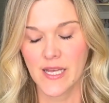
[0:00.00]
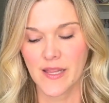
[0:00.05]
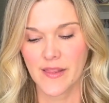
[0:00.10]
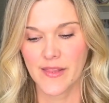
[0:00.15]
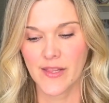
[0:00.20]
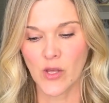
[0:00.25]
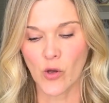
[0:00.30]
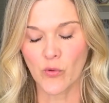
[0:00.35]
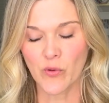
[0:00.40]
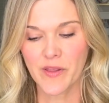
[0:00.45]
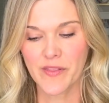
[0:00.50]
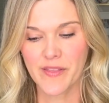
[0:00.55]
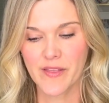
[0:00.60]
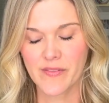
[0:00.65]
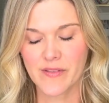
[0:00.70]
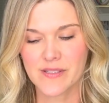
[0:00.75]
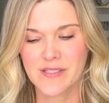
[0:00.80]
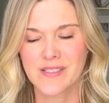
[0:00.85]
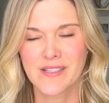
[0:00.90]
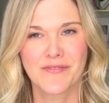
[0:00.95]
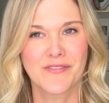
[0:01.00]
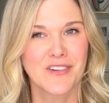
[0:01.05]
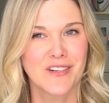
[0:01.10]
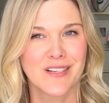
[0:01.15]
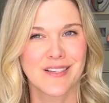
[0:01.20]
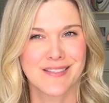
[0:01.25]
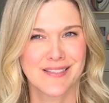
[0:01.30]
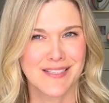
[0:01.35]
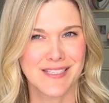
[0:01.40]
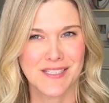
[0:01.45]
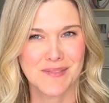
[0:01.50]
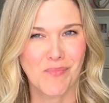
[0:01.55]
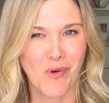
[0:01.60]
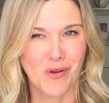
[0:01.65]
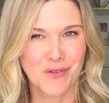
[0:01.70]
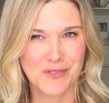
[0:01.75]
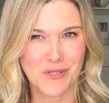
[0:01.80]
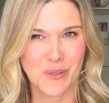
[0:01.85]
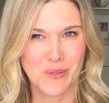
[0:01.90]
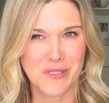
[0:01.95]
The only thing that's different is this
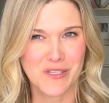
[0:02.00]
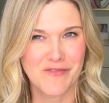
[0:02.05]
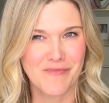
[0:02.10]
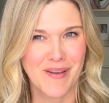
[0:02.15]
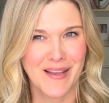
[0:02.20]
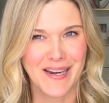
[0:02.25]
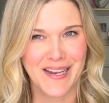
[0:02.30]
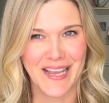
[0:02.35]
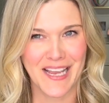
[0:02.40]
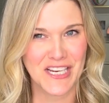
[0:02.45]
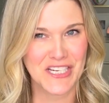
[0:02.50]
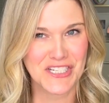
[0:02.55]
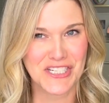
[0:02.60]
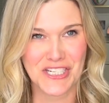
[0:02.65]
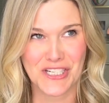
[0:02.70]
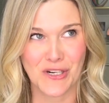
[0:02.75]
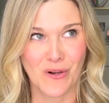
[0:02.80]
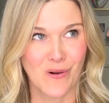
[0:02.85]
small dose of medication